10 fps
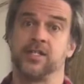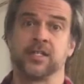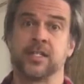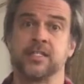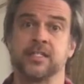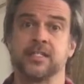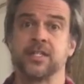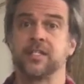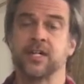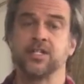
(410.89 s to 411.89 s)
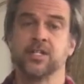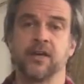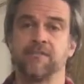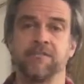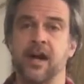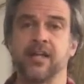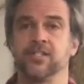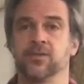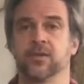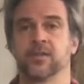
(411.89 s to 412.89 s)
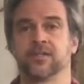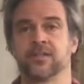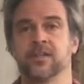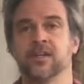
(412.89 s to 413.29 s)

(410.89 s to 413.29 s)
And that's actually a fine choice,